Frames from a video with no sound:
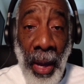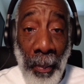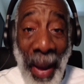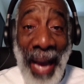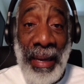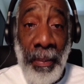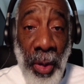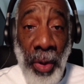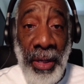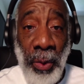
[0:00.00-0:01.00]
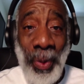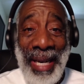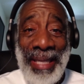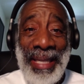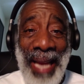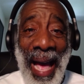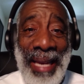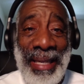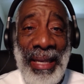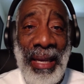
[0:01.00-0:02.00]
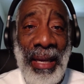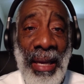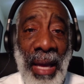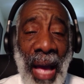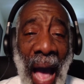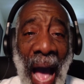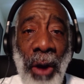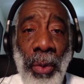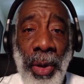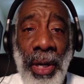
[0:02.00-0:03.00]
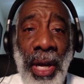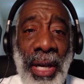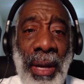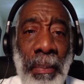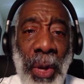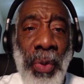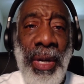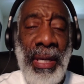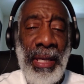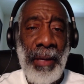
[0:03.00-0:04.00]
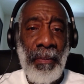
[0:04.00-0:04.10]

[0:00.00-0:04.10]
my community when it's not our community.